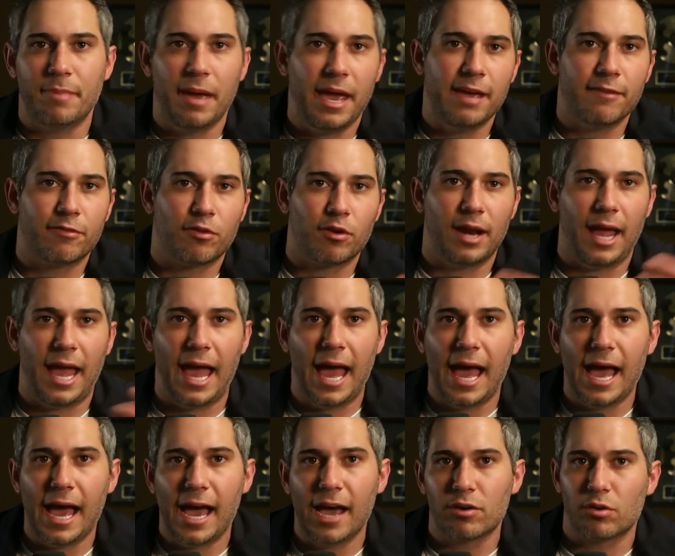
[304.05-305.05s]
pay for an
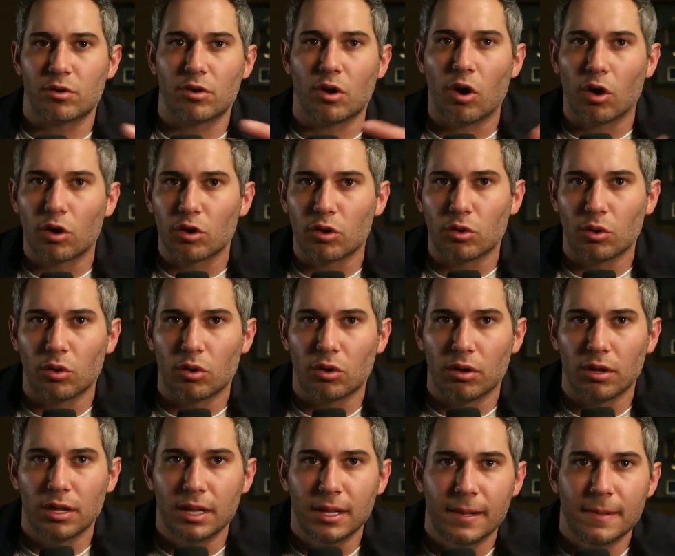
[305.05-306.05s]
ad or an
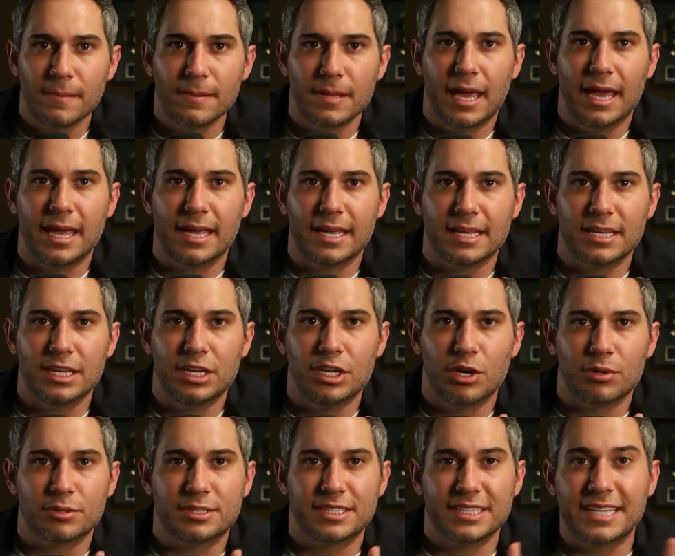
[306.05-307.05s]
article and,
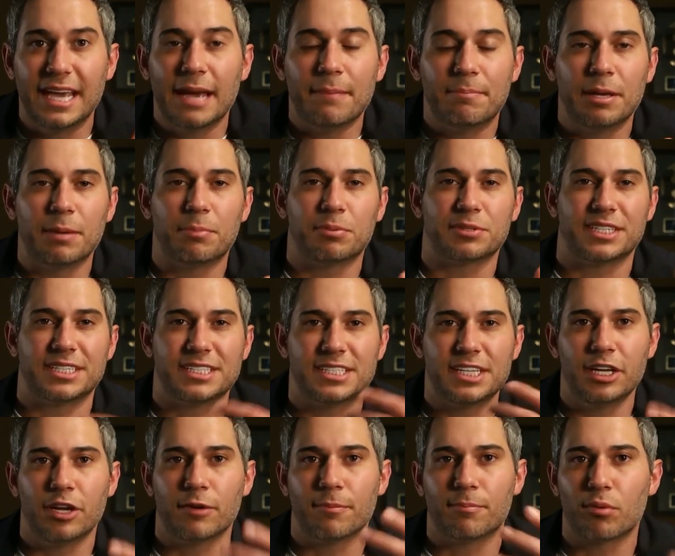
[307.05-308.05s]
to get people to
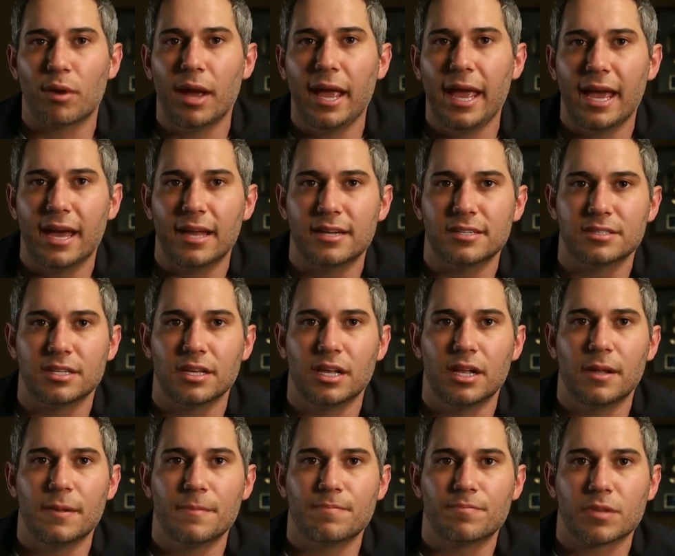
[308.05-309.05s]
see your brand,
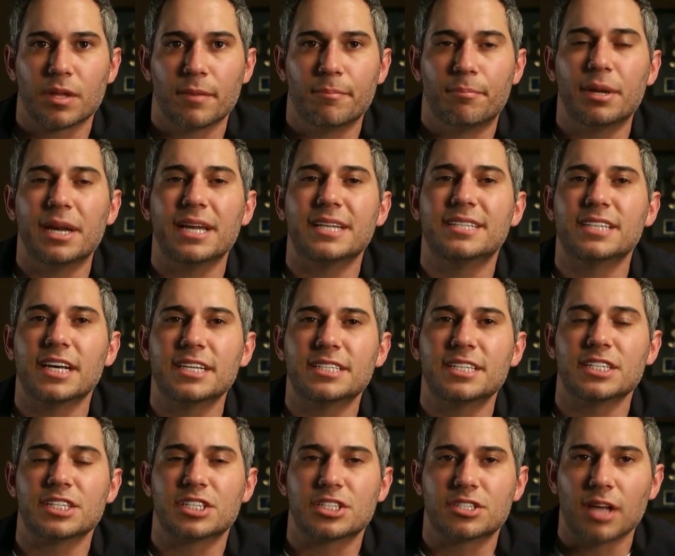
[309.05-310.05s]
but it
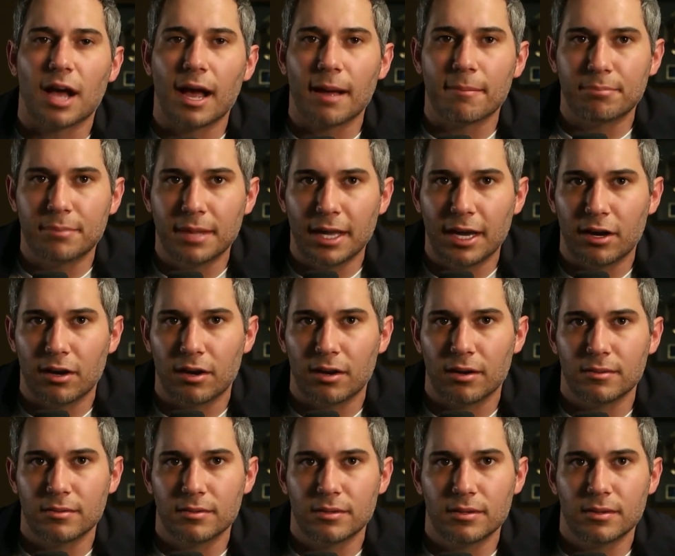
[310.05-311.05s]
doesn't stop
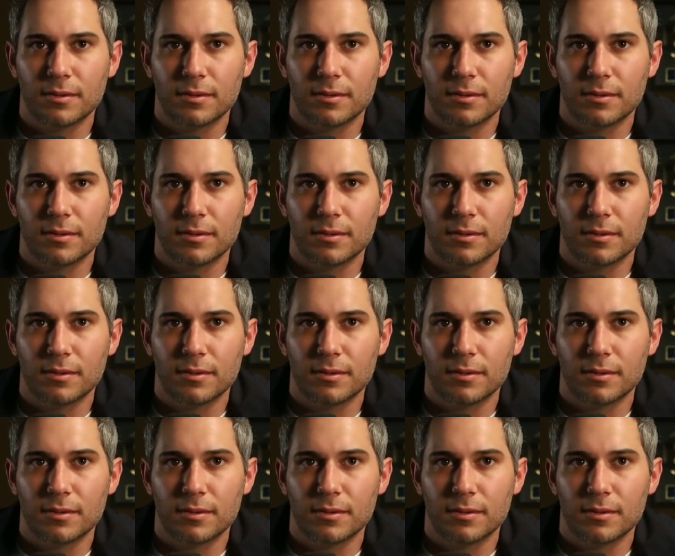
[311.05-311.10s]
there.